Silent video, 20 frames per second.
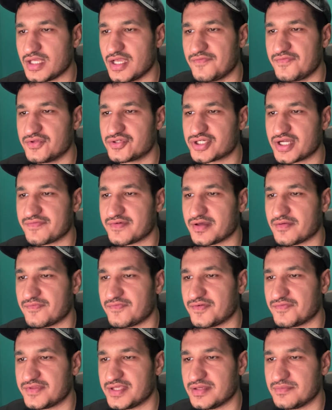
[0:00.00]
if you drive
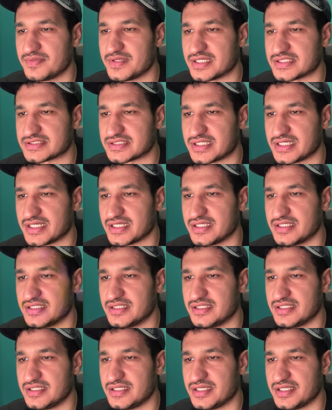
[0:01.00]
at 15 PSI
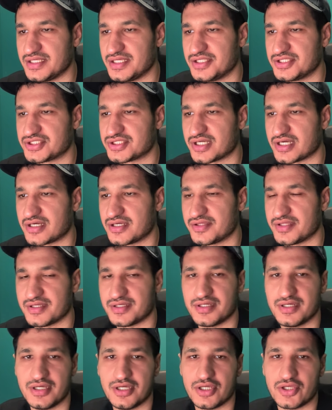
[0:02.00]
in each tire,
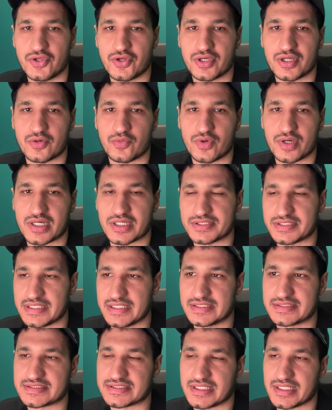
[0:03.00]
then you're going to wear out
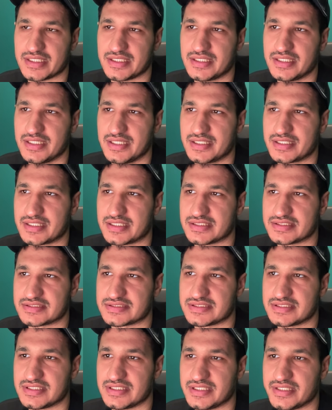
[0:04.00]
the inside,
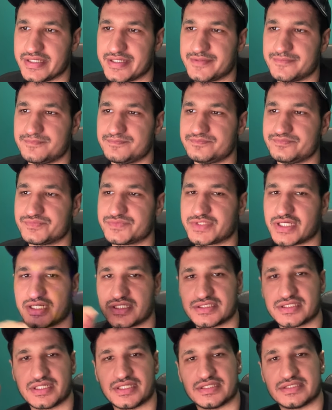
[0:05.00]
because the
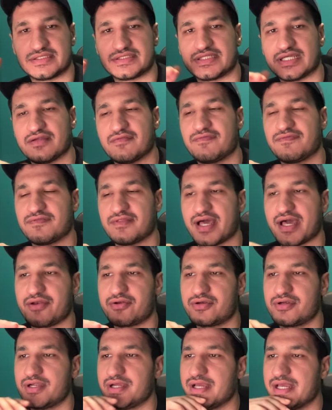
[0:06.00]
tire is going to sit
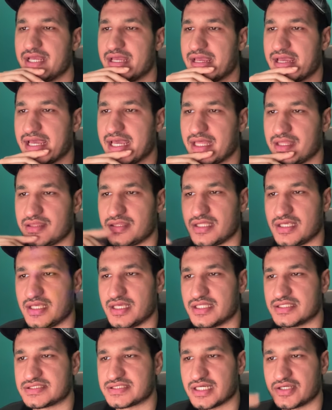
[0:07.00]
flatter, and
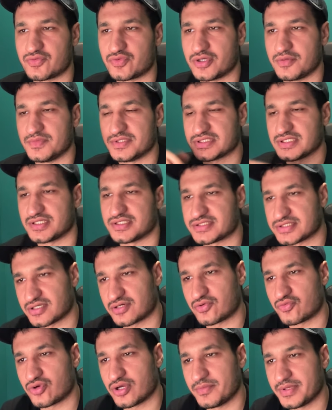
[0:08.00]
the inside rim is going to
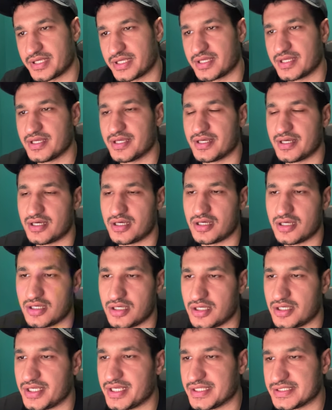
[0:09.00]
start rubbing
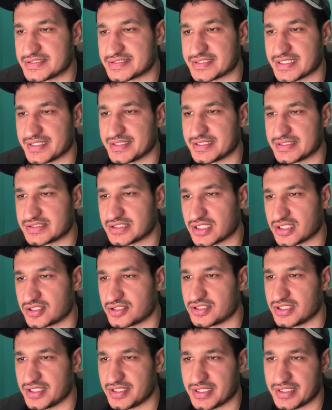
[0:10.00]
inside the
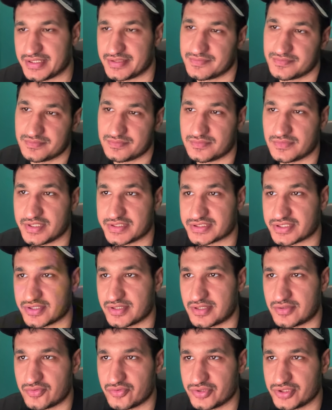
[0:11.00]
tire, and then it's
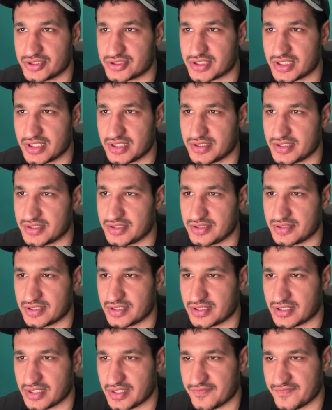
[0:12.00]
going to ruin your tire, and then you're
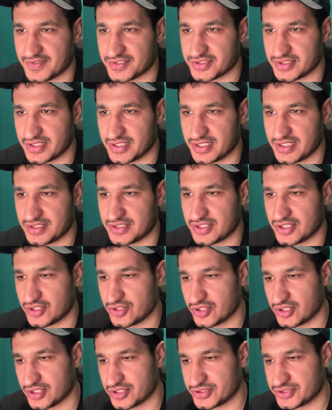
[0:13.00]
going to eventually need
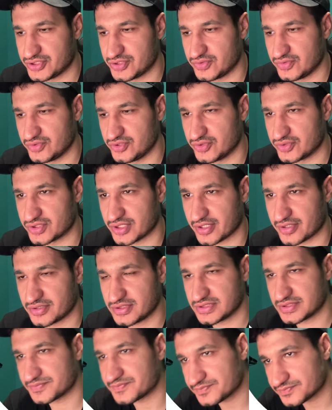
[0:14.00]
2 new
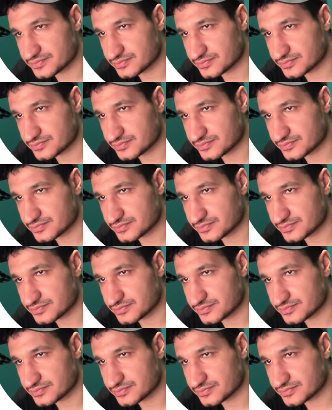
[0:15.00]
tires.